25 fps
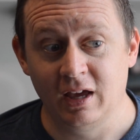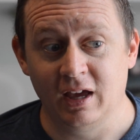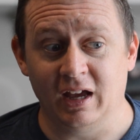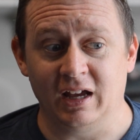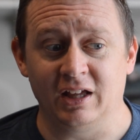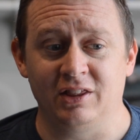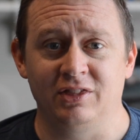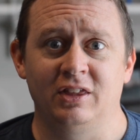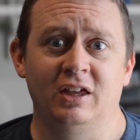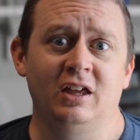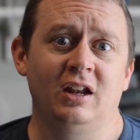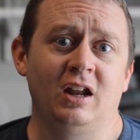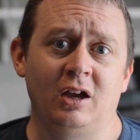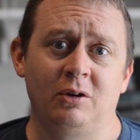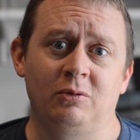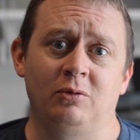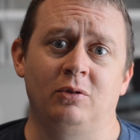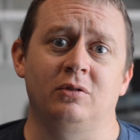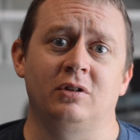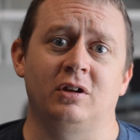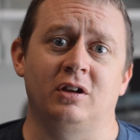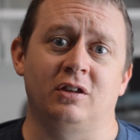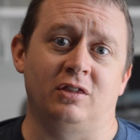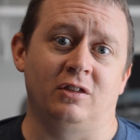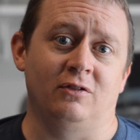and then I
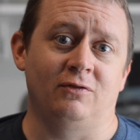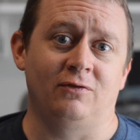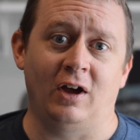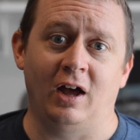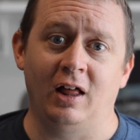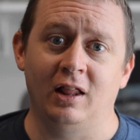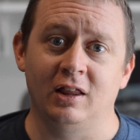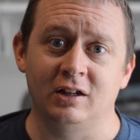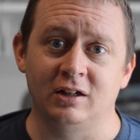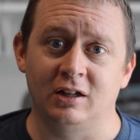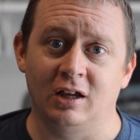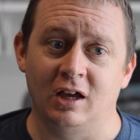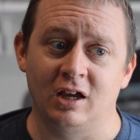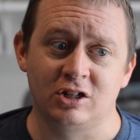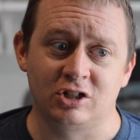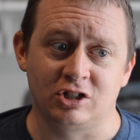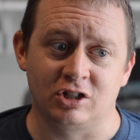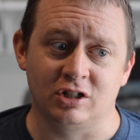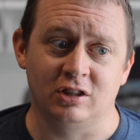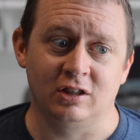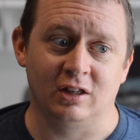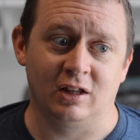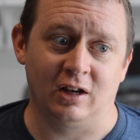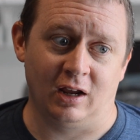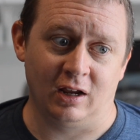won't get the
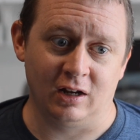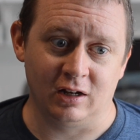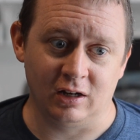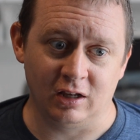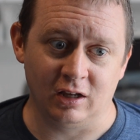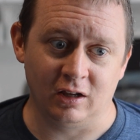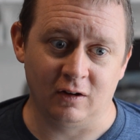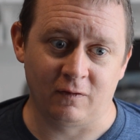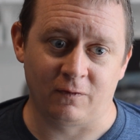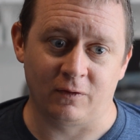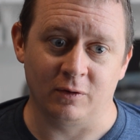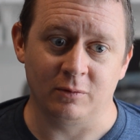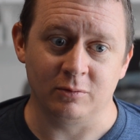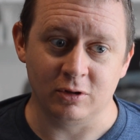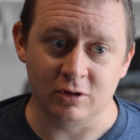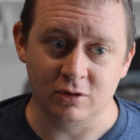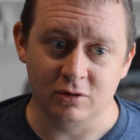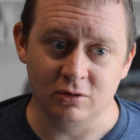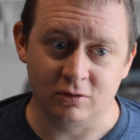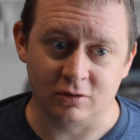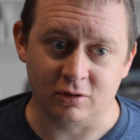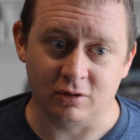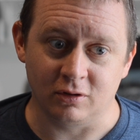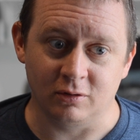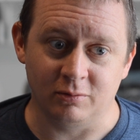validation that I need from
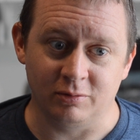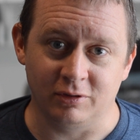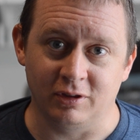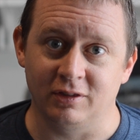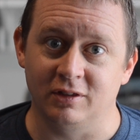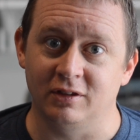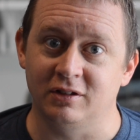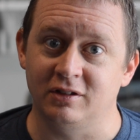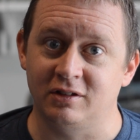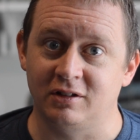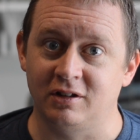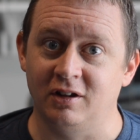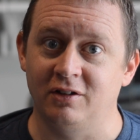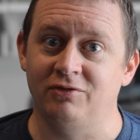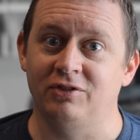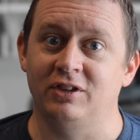YouTube that the stuff